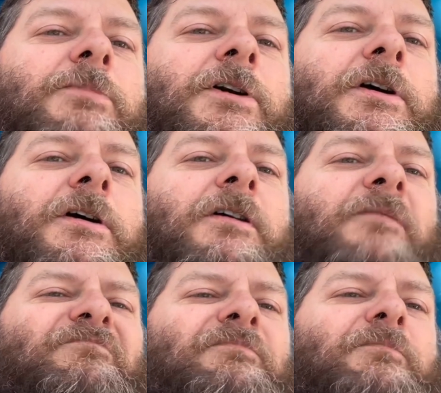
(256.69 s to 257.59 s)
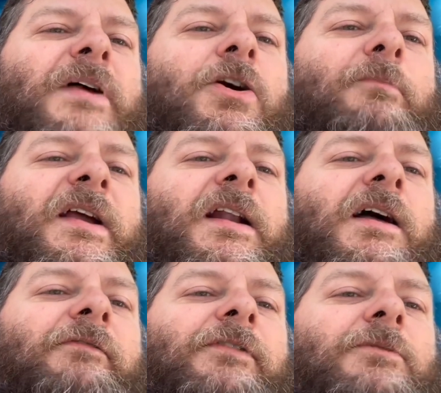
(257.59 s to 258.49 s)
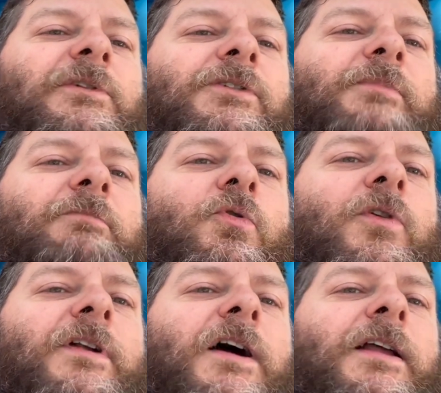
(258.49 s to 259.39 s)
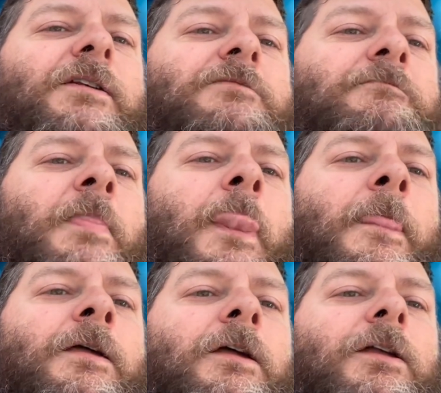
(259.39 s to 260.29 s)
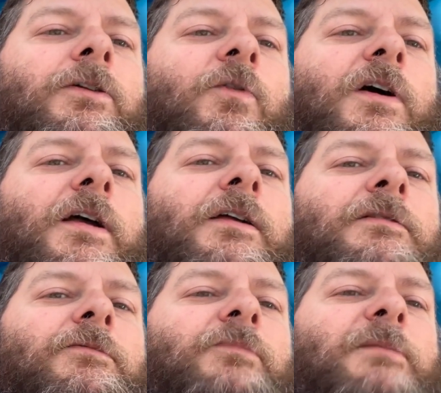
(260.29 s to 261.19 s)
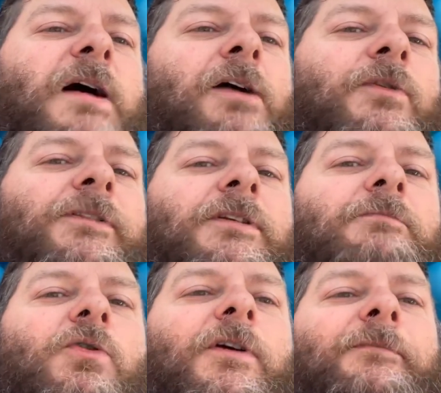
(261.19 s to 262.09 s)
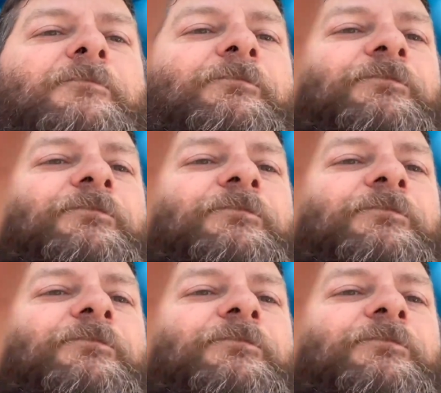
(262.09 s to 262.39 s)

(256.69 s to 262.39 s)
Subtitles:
But may or may not film a little bit more tonight. Either way, be back with you in the morning.